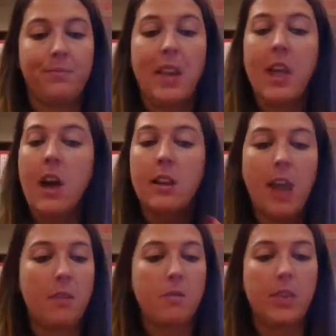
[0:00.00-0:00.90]

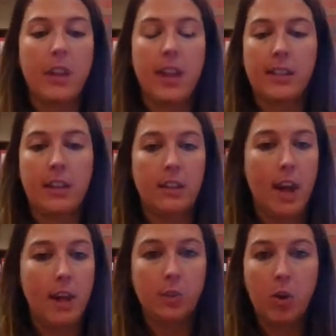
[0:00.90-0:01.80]
Again, with, like I said in the
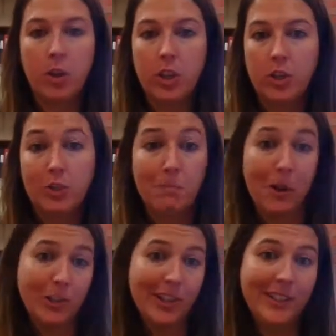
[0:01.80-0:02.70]
last question, there's
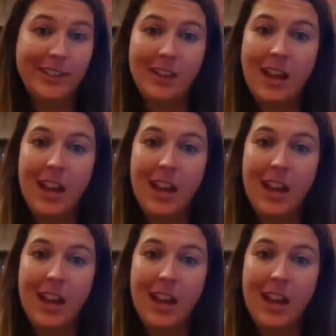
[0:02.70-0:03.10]
budgets, and